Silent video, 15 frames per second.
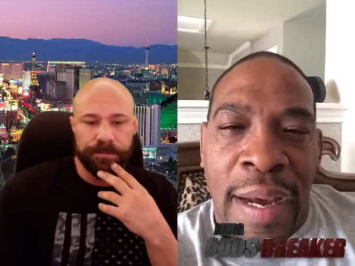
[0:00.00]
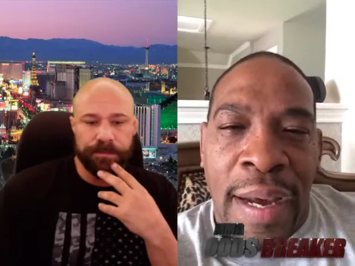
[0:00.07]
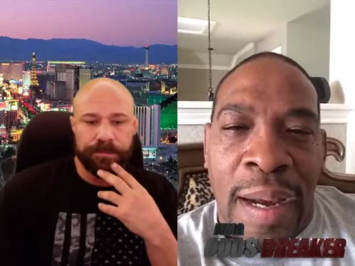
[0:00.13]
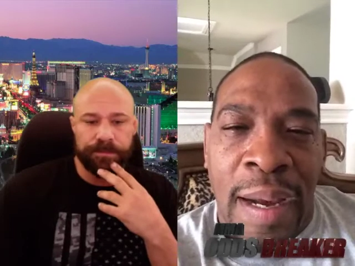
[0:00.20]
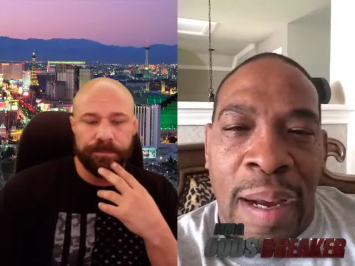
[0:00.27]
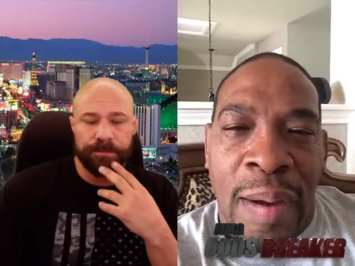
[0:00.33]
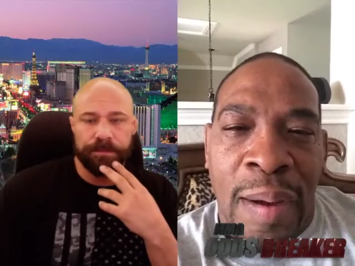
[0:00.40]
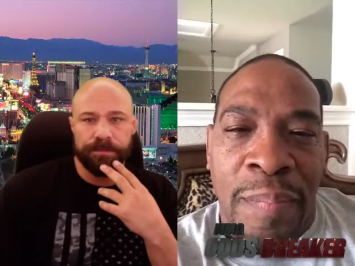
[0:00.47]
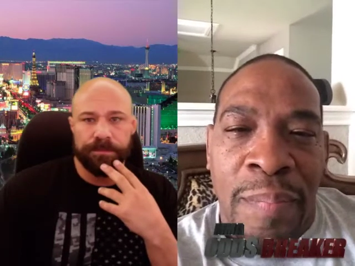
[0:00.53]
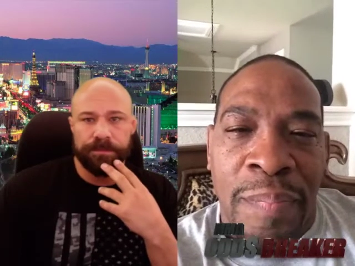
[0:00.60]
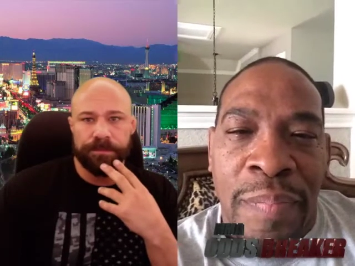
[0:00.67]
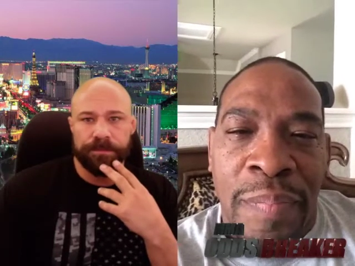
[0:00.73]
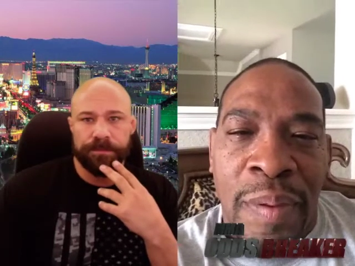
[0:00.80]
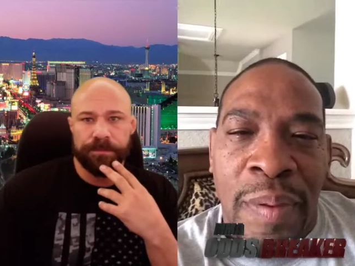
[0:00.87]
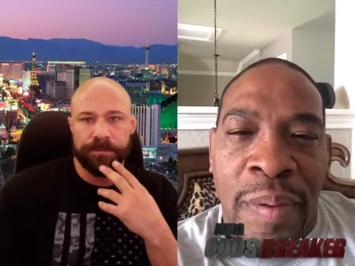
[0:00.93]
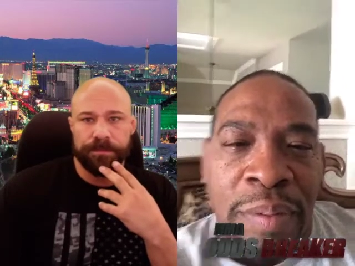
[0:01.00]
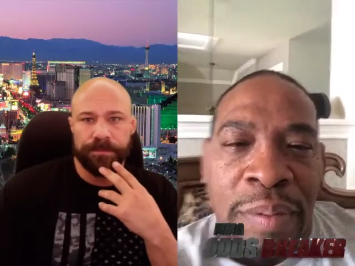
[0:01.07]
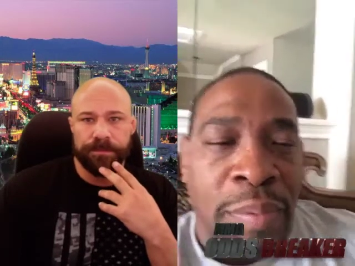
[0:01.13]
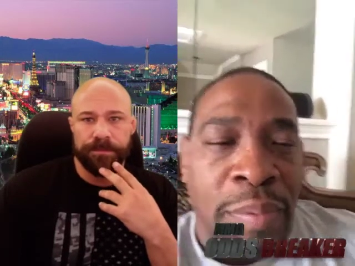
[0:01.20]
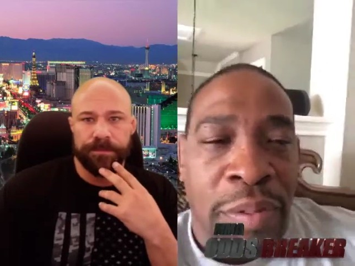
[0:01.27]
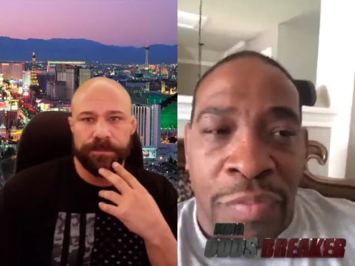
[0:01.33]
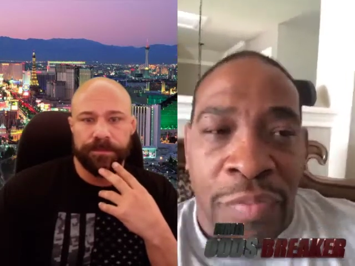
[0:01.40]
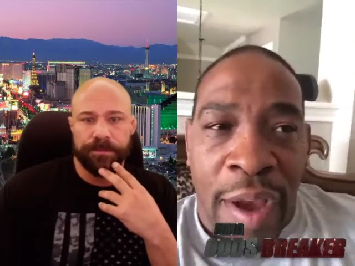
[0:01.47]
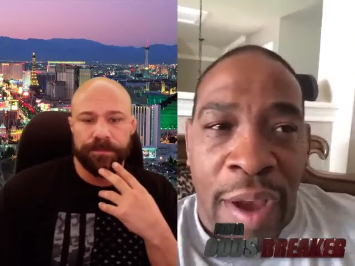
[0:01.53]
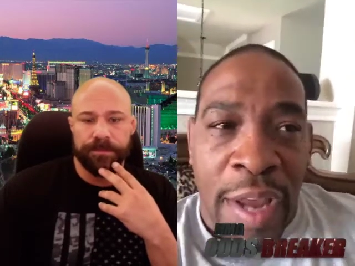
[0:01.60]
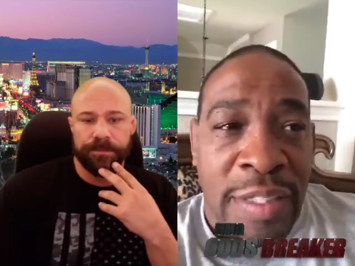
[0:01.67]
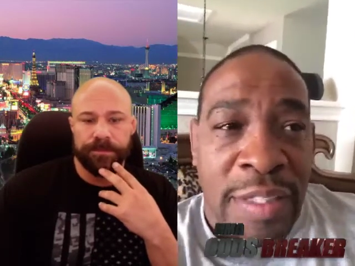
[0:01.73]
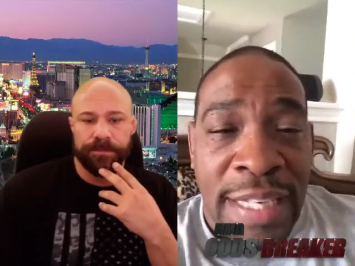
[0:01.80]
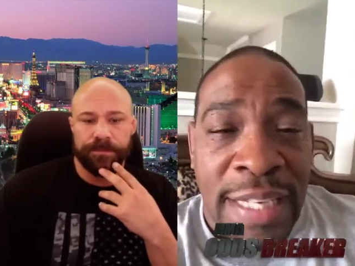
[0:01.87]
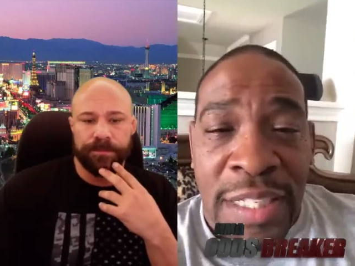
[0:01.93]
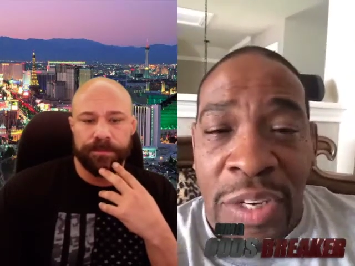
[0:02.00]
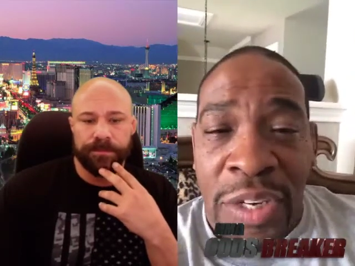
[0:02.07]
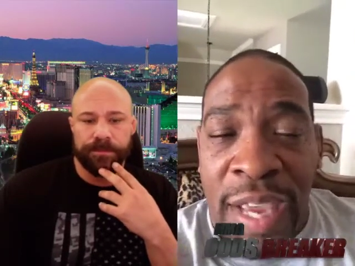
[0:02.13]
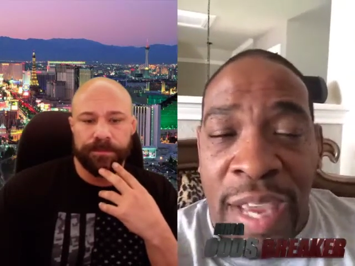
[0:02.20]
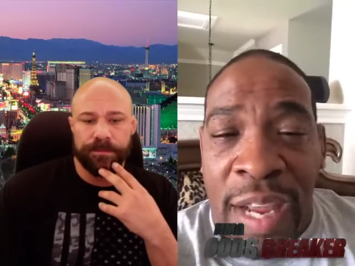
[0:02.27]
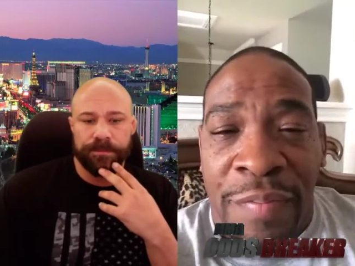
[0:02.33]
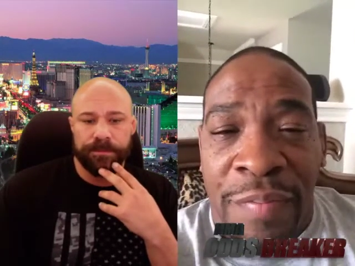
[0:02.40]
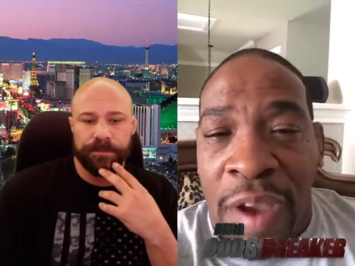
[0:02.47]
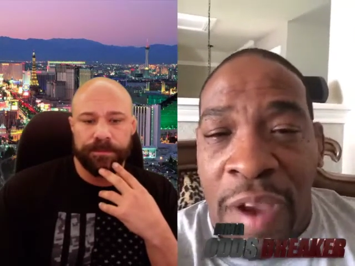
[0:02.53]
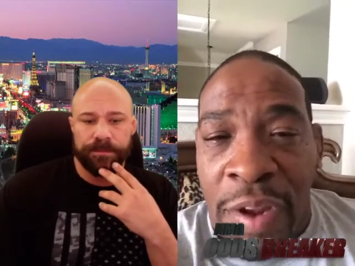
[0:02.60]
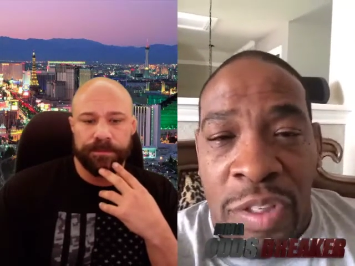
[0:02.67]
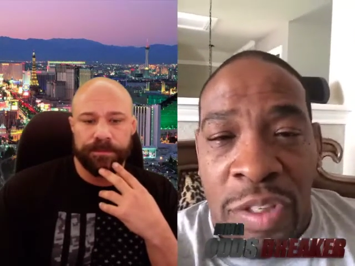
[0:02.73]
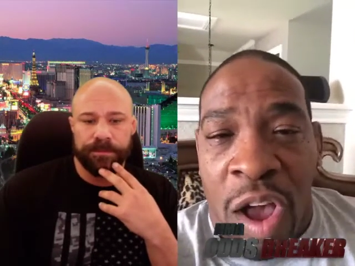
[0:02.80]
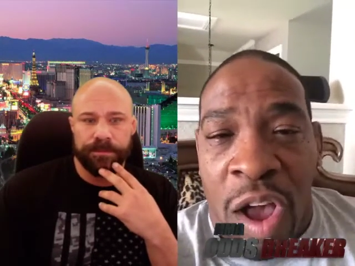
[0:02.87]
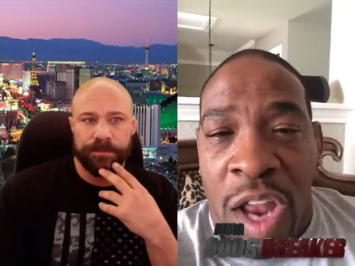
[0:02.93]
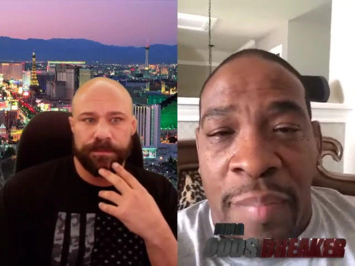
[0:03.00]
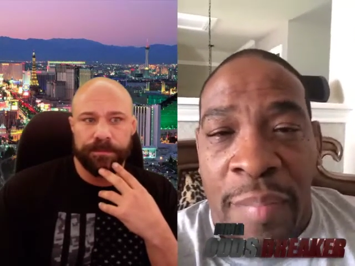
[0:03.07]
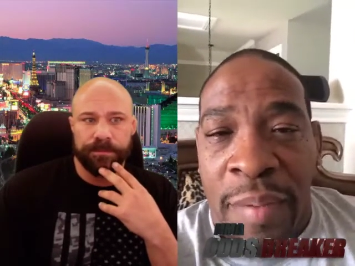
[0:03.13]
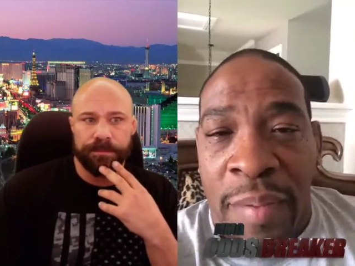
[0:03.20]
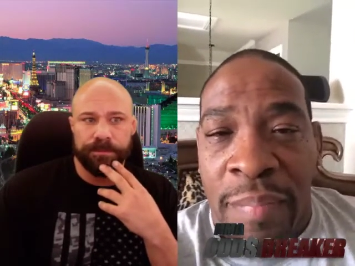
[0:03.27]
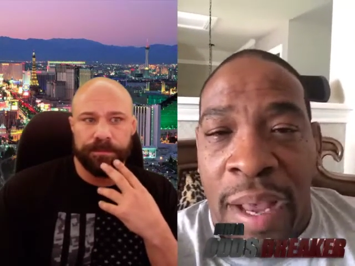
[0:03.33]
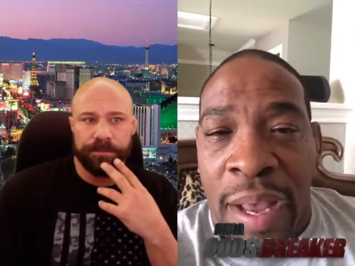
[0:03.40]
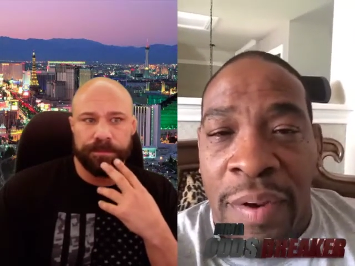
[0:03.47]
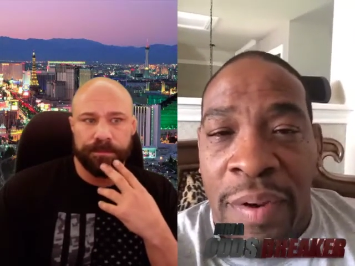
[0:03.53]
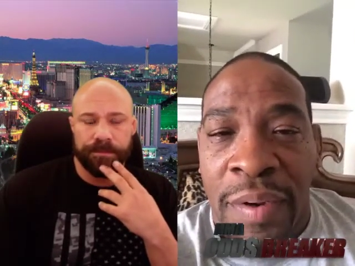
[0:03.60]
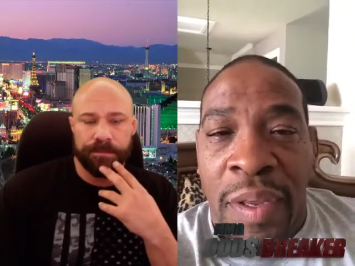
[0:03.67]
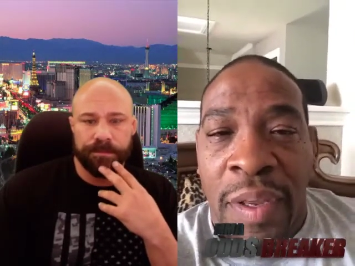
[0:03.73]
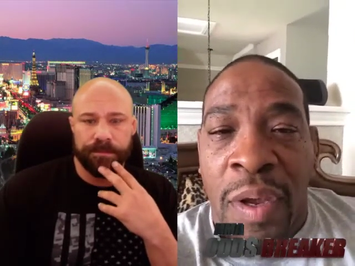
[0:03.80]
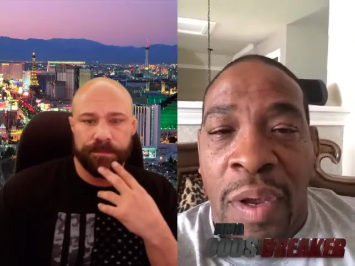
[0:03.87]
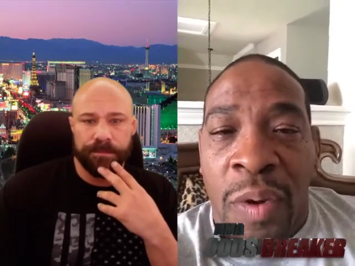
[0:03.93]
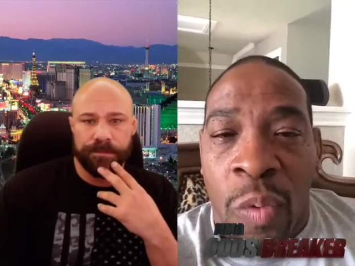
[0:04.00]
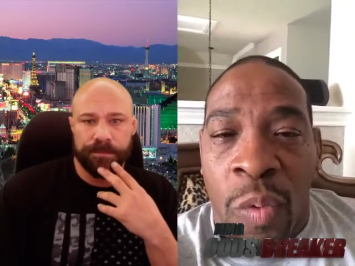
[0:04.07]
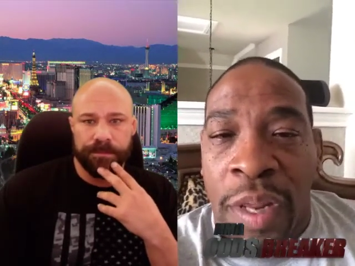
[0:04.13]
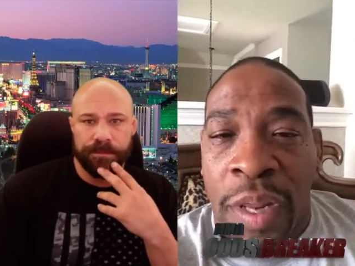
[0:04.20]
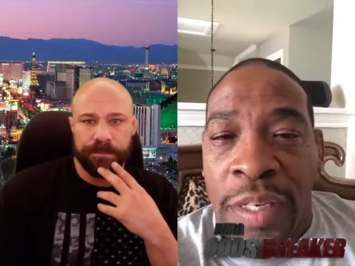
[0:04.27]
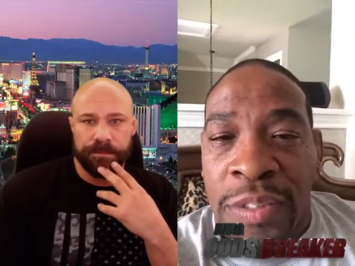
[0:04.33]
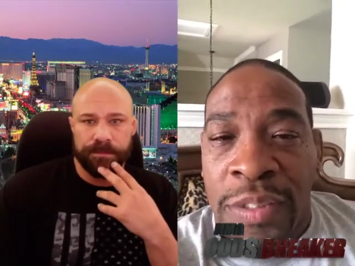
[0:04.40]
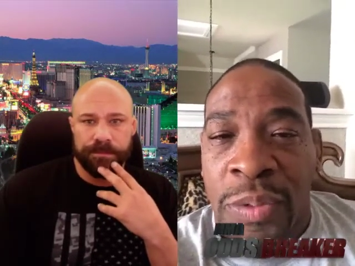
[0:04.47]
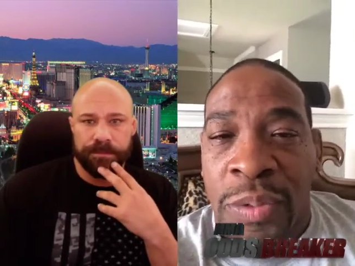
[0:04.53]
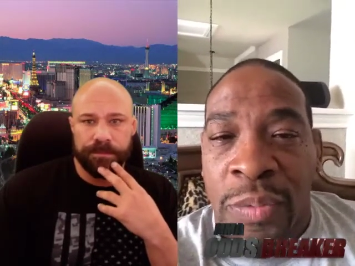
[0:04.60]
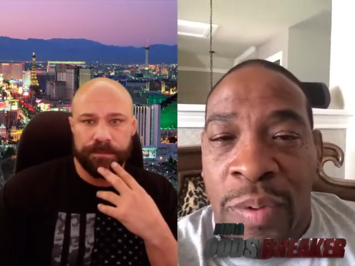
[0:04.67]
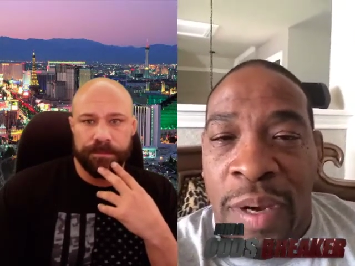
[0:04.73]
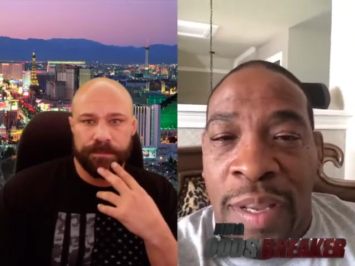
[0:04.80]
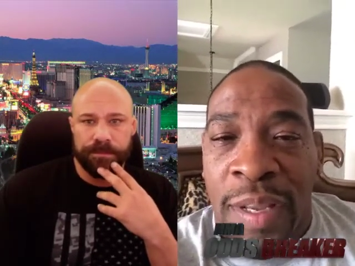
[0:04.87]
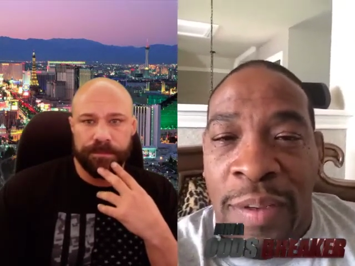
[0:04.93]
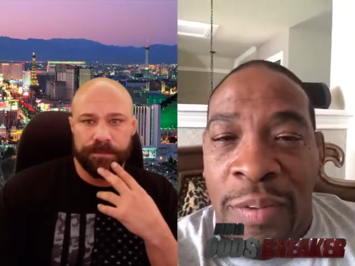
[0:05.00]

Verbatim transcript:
Speaker 1: Um, but but the fighters, and I still get fighters calling me about wanting to uh,